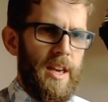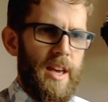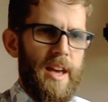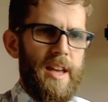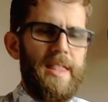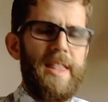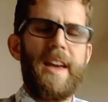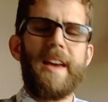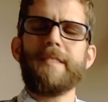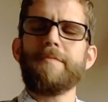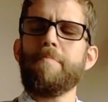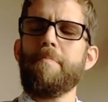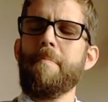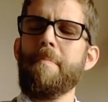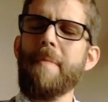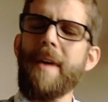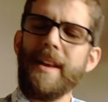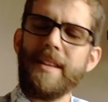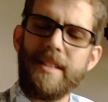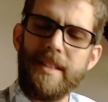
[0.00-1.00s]
And that is
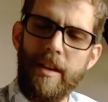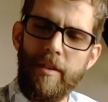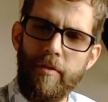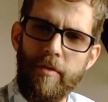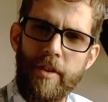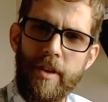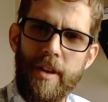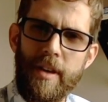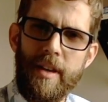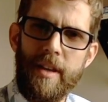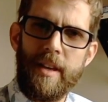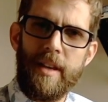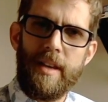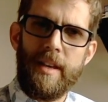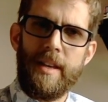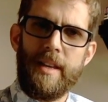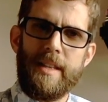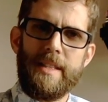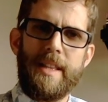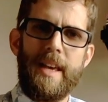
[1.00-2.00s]
massive.
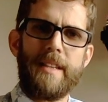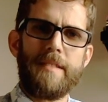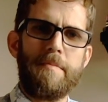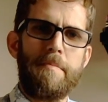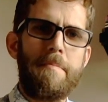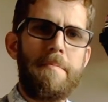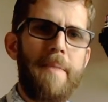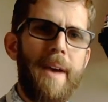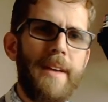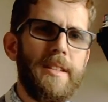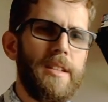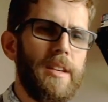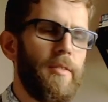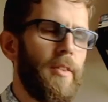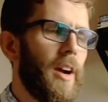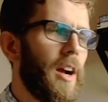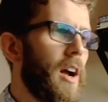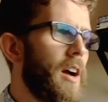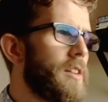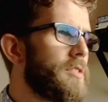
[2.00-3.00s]
That's massive.
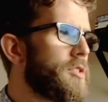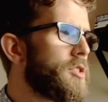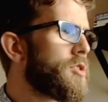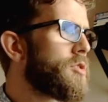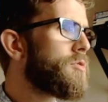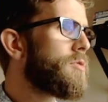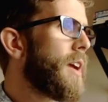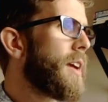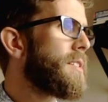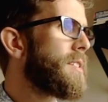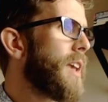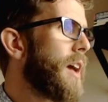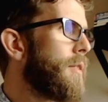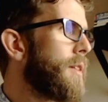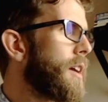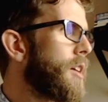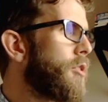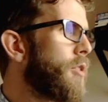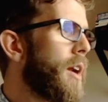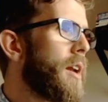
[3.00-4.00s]
I can't stress how
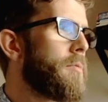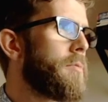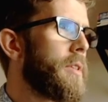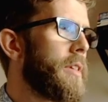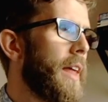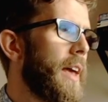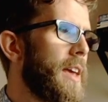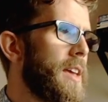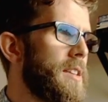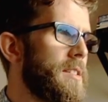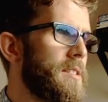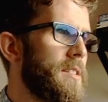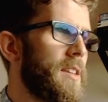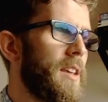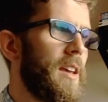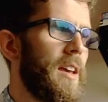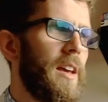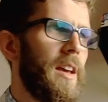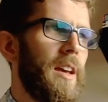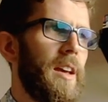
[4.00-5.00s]
incredible that
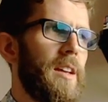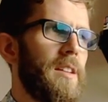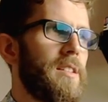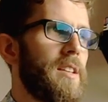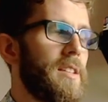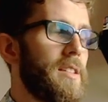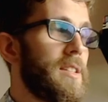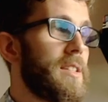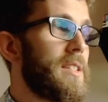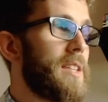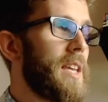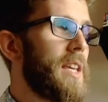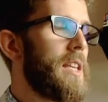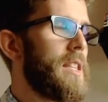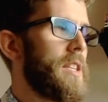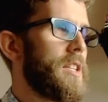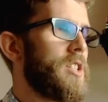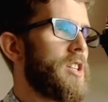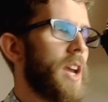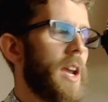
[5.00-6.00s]
is to see
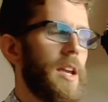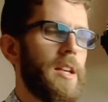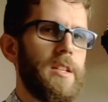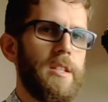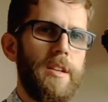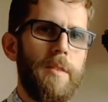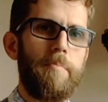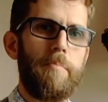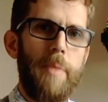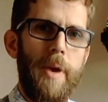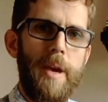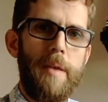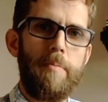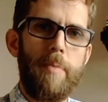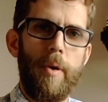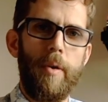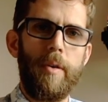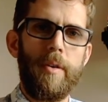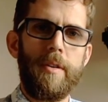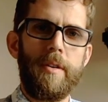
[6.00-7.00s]
the change in
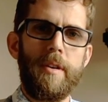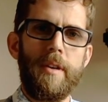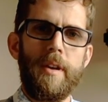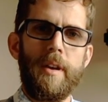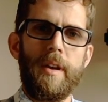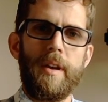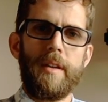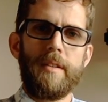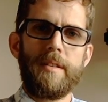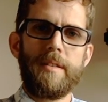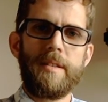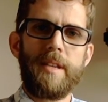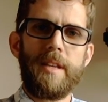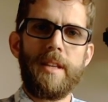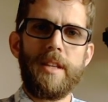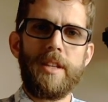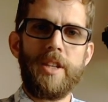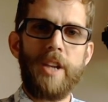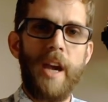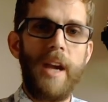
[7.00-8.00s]
people, to see
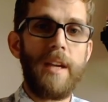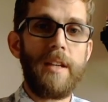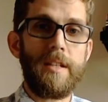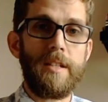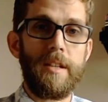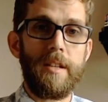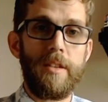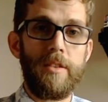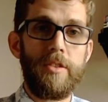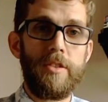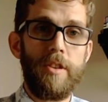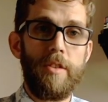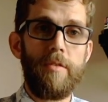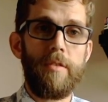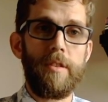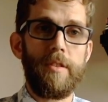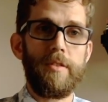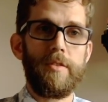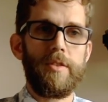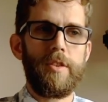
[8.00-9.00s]
the change in the
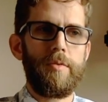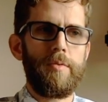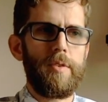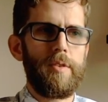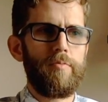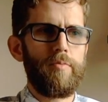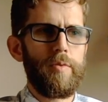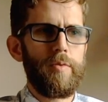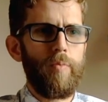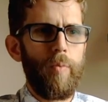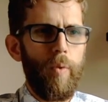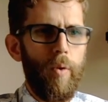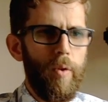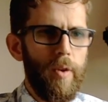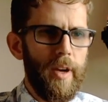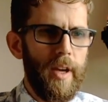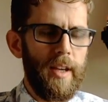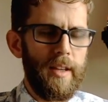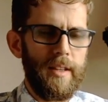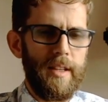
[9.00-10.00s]
students who were
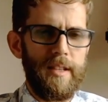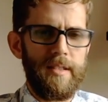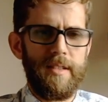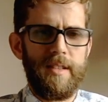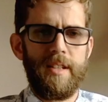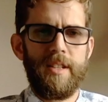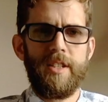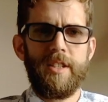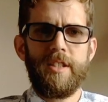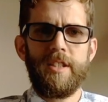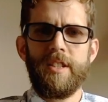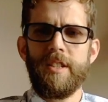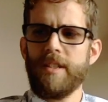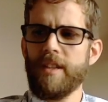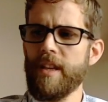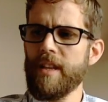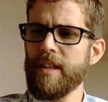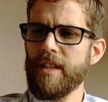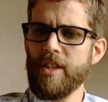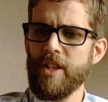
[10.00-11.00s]
walking this, to
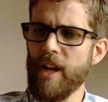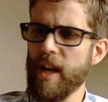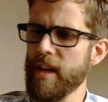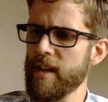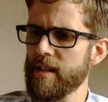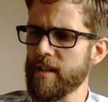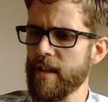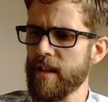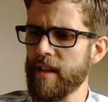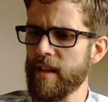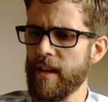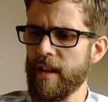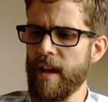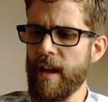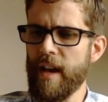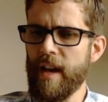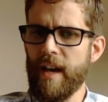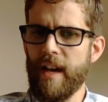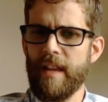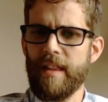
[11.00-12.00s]
see the change in
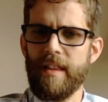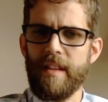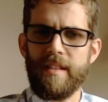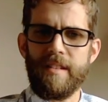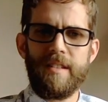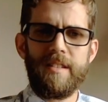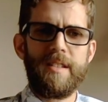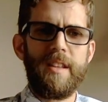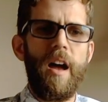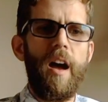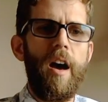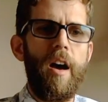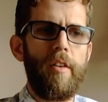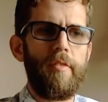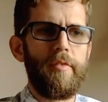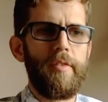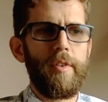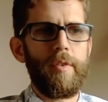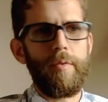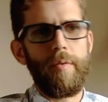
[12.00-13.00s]
the
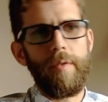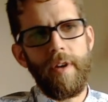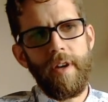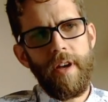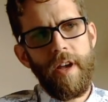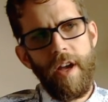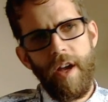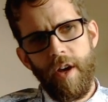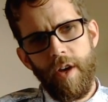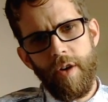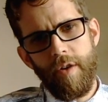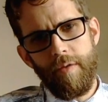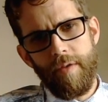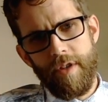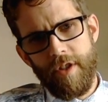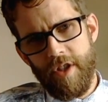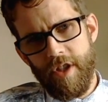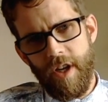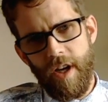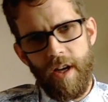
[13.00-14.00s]
staff who
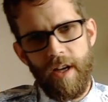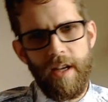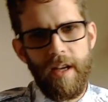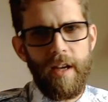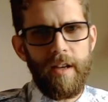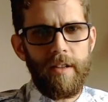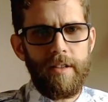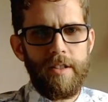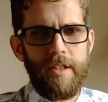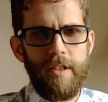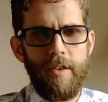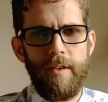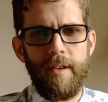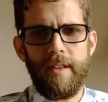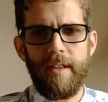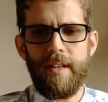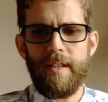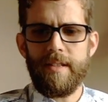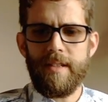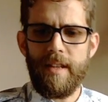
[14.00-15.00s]
were journeying and
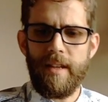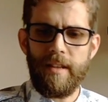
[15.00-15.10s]
doing this